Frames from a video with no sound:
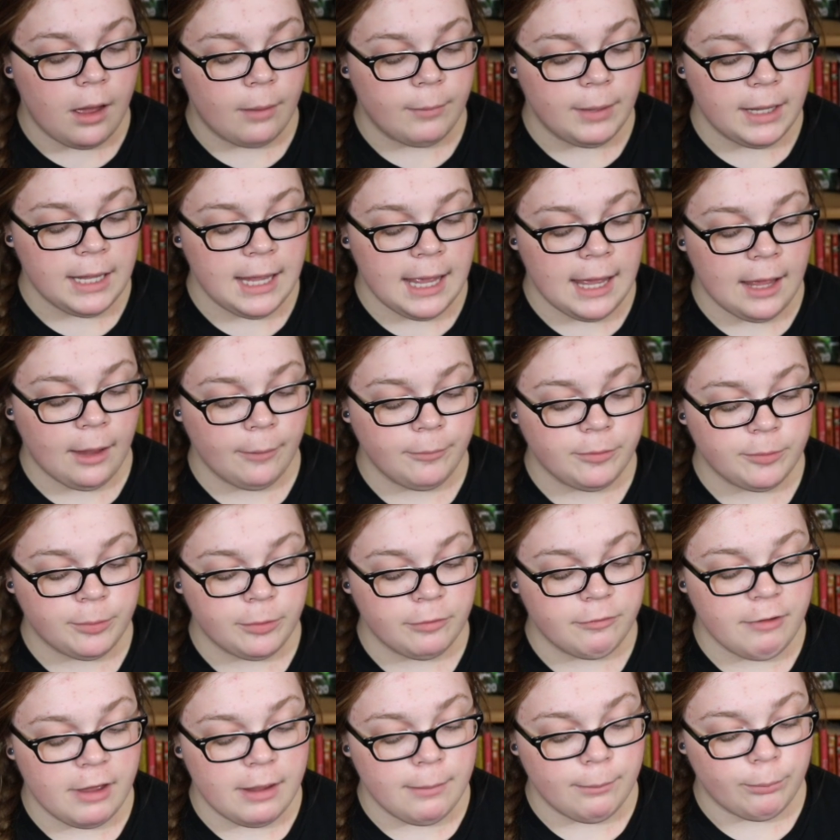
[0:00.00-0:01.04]
It helps
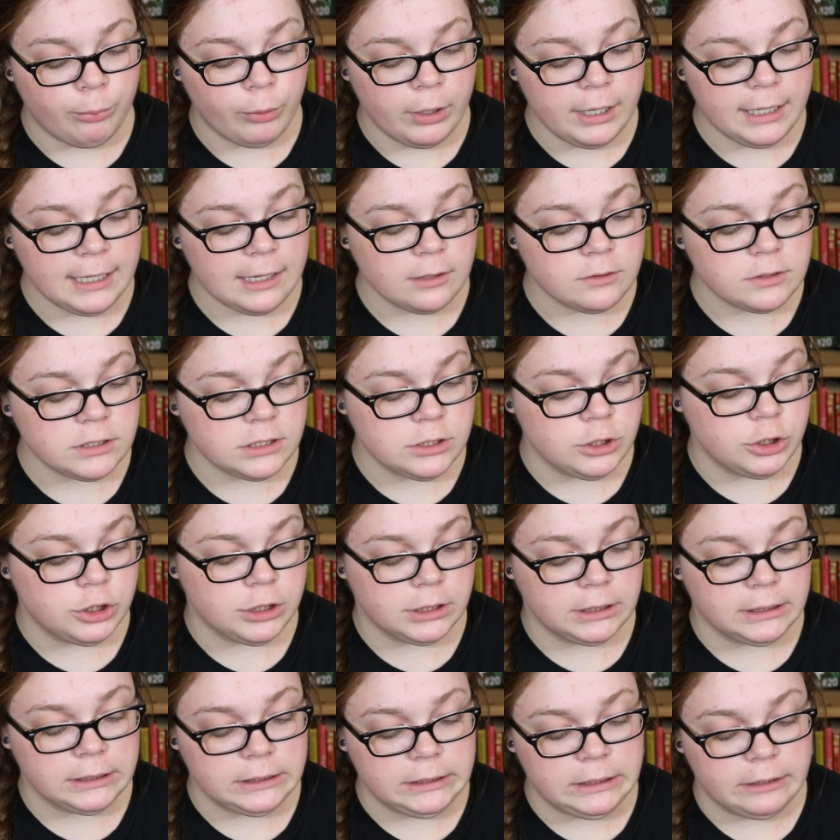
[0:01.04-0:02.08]
prevent breakouts and
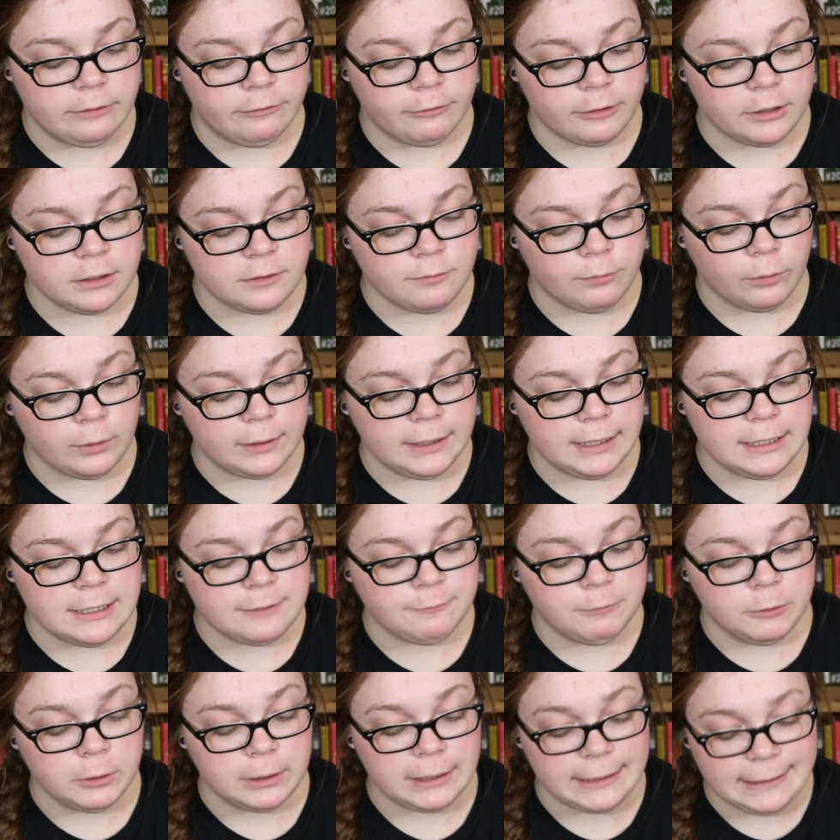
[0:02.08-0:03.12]
gently exfoliates
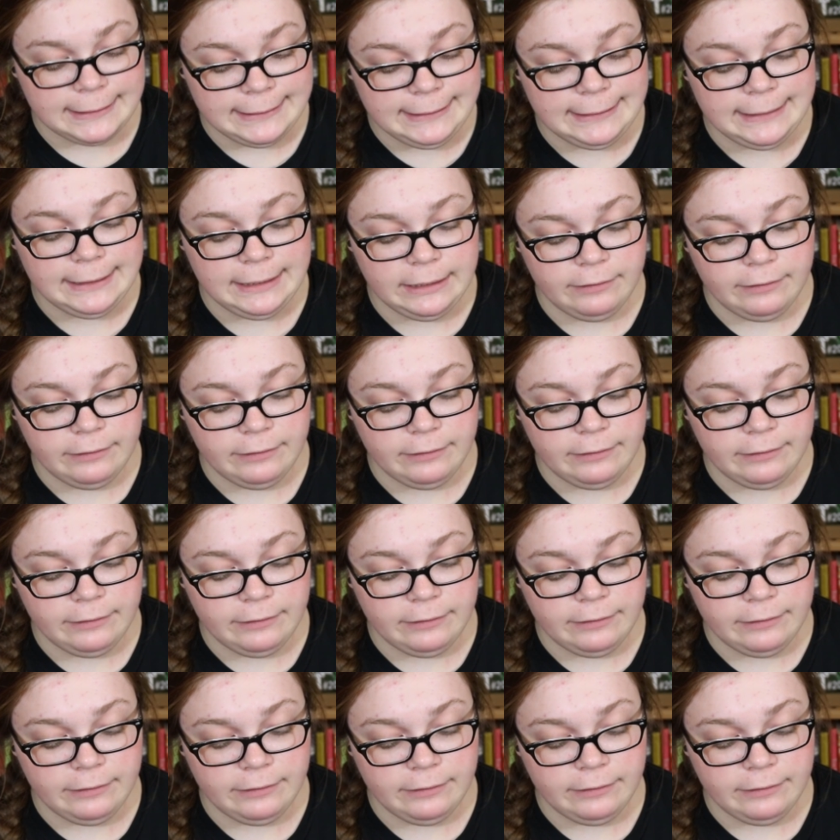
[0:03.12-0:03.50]
for clean,